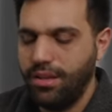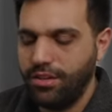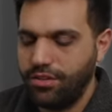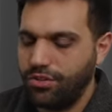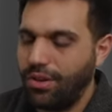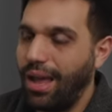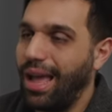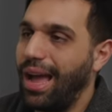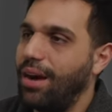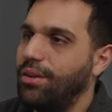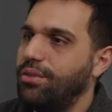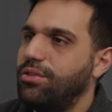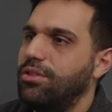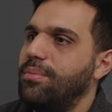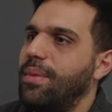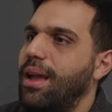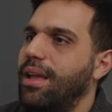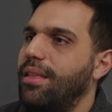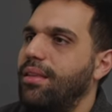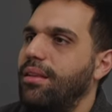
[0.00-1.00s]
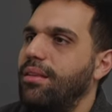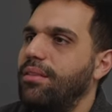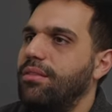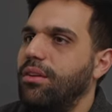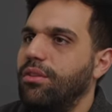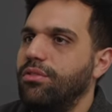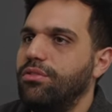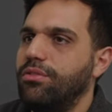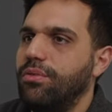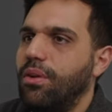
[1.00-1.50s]
So I automated
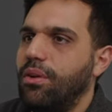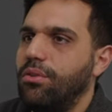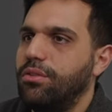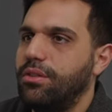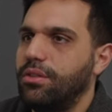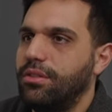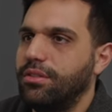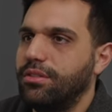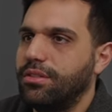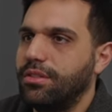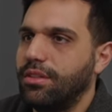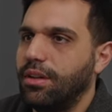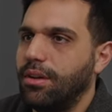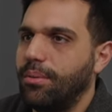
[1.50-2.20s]
those vocals